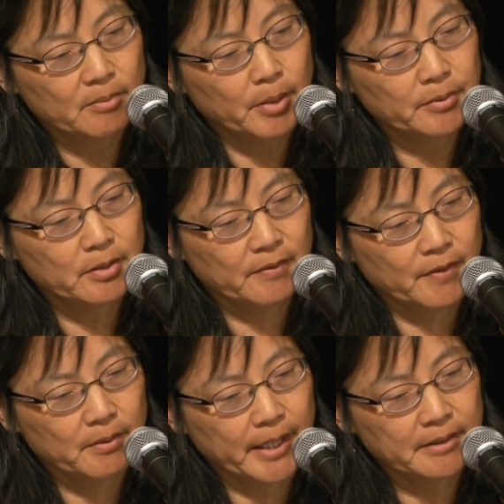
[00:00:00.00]
Both took
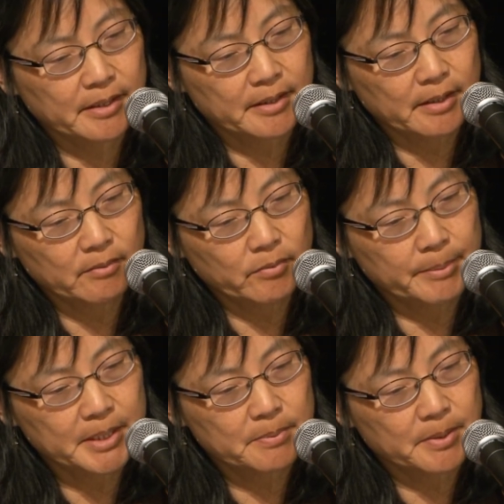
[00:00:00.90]
for granted that
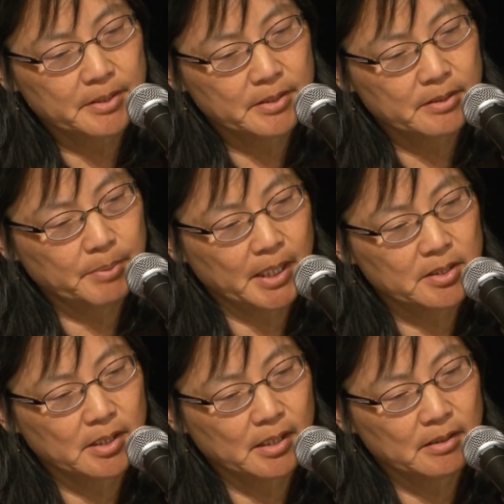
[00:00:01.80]
women's
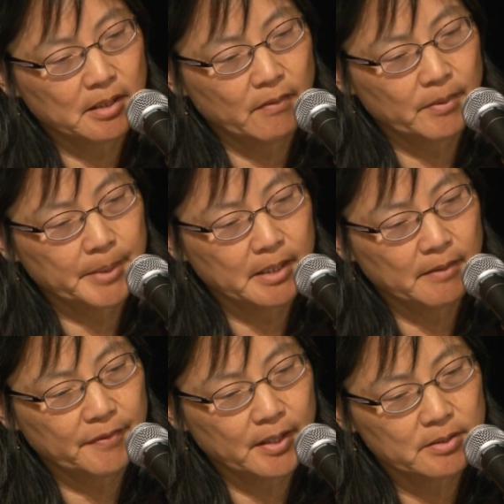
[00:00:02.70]
participation in government
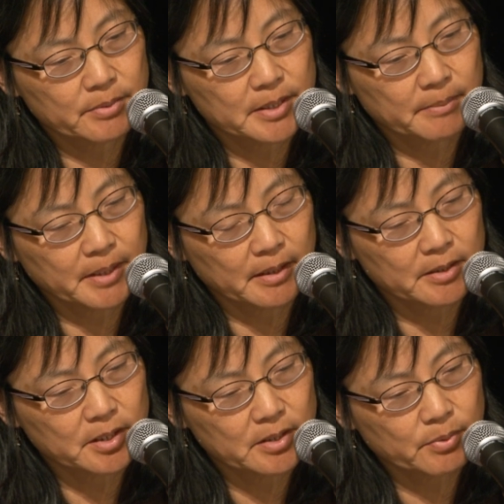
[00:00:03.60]
affairs was something
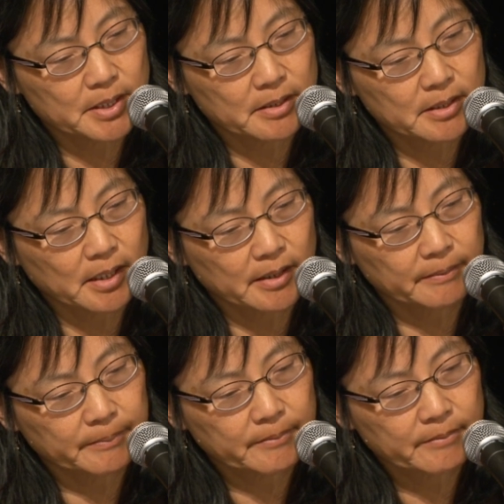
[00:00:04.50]
that just wasn't
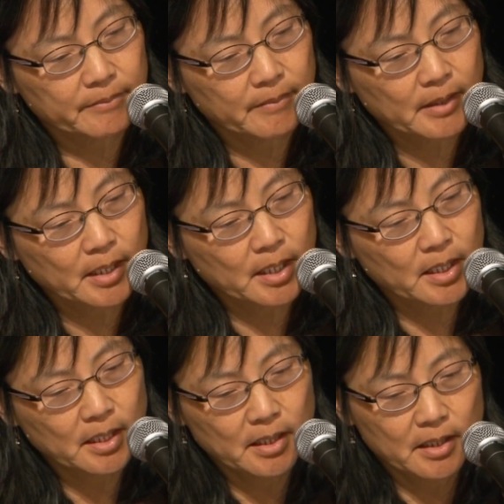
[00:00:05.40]
done.
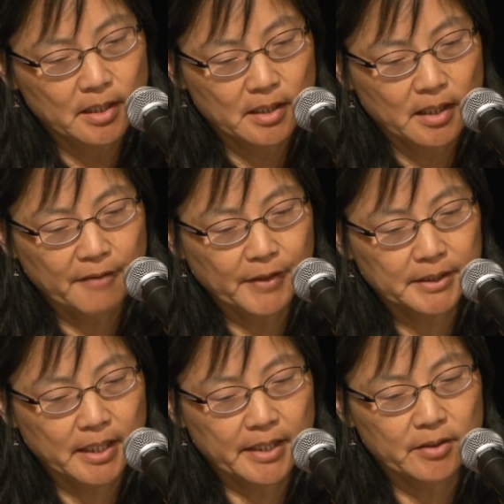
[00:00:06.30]
I
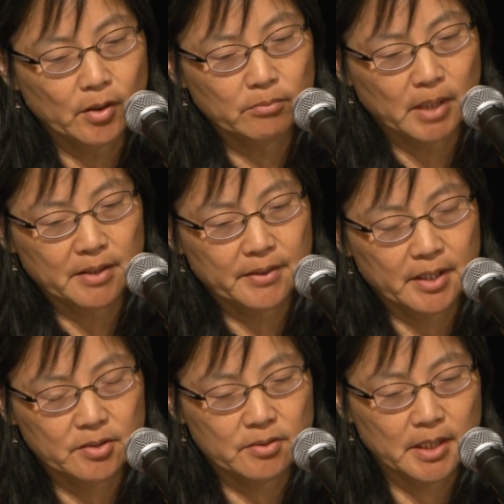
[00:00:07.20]
felt I had known modern
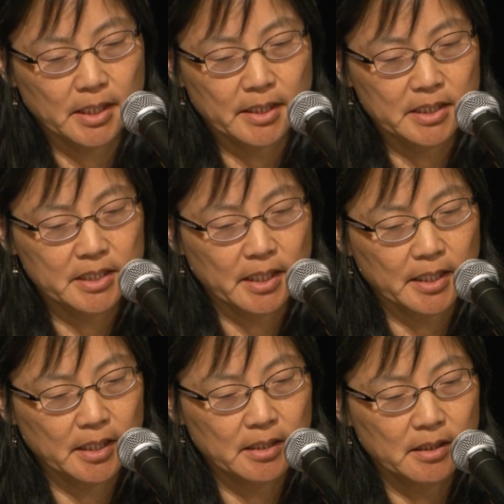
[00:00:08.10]
history, I had
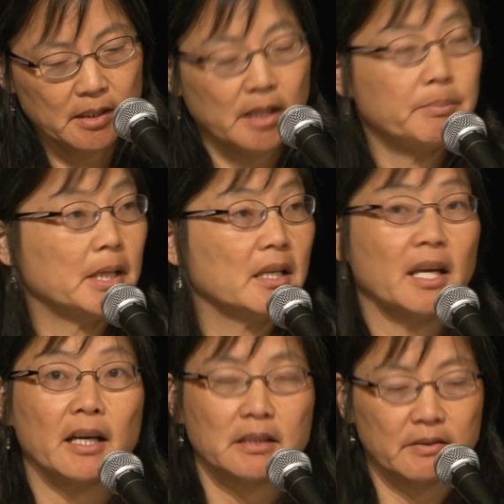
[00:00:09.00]
studied, I'd been an
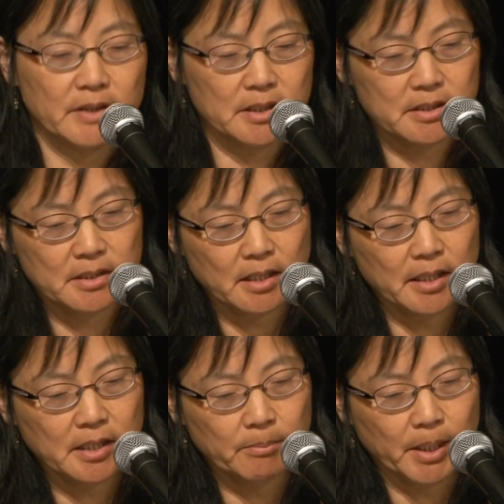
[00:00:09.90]
activist,
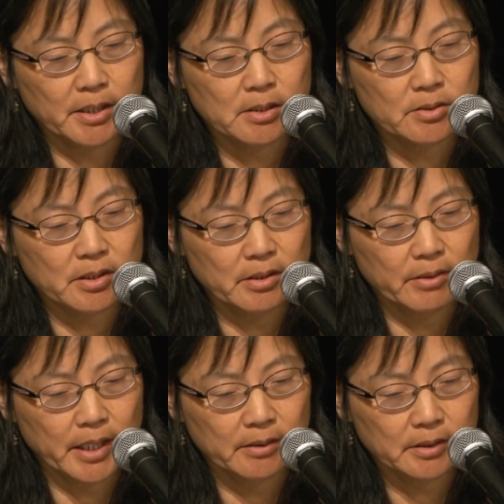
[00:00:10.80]
I kept my ear to the
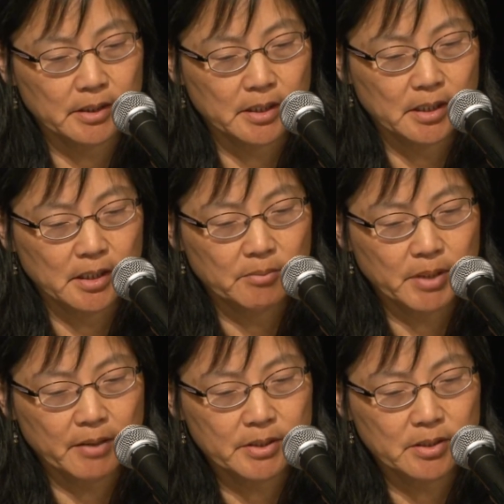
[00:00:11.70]
ground,
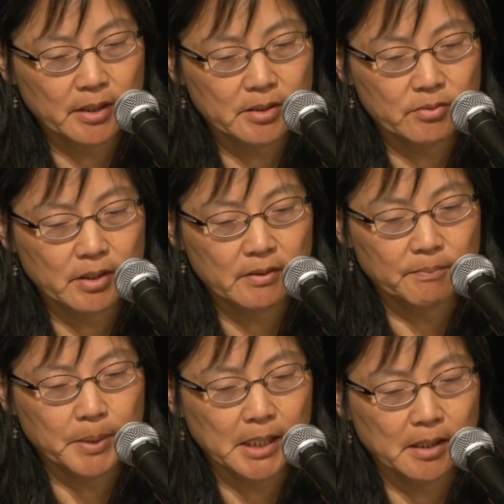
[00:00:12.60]
but I was starting to
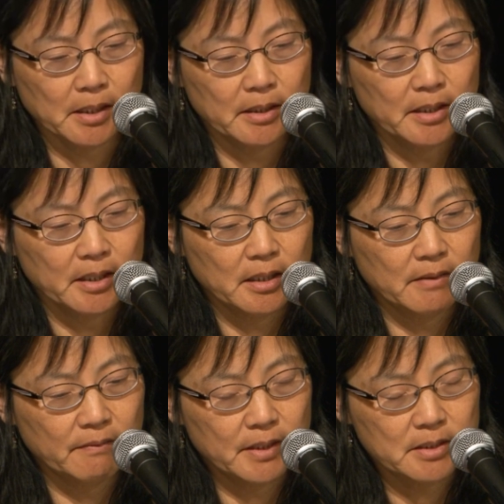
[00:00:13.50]
unpeel an
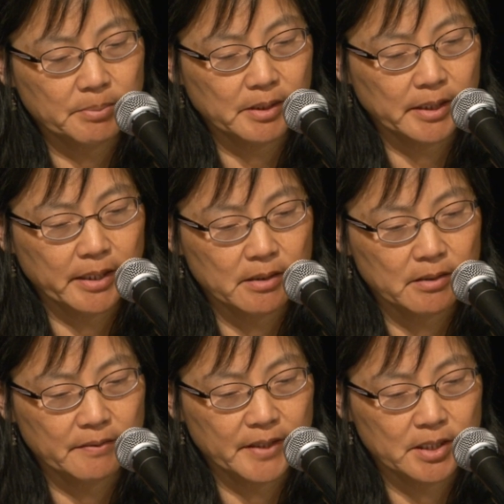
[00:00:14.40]
invisible layer
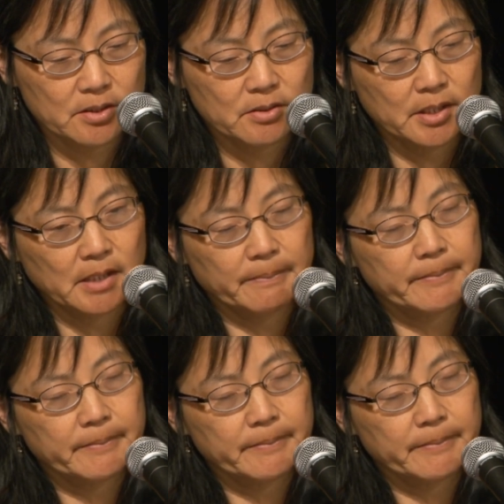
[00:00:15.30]
of history.